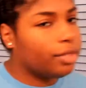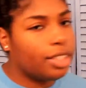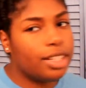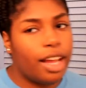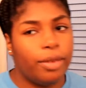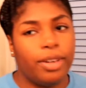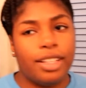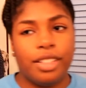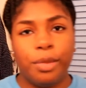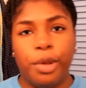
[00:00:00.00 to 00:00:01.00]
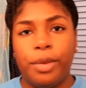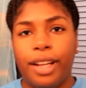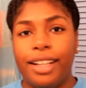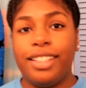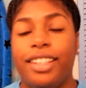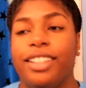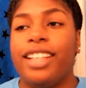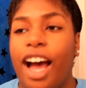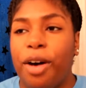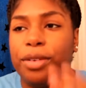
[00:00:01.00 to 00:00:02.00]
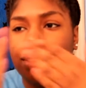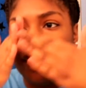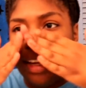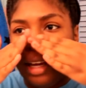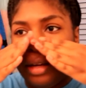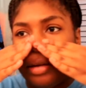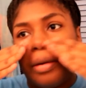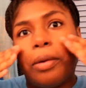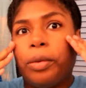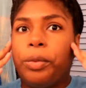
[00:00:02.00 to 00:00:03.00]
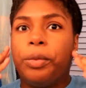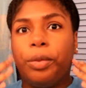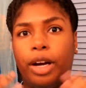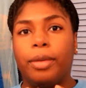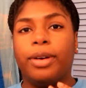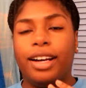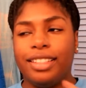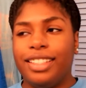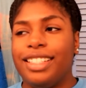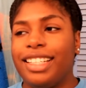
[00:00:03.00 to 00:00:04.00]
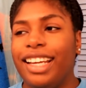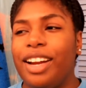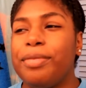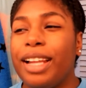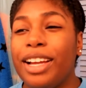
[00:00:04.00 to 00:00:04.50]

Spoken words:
Because like when I see people like take their towels and like rub across their skin, I feel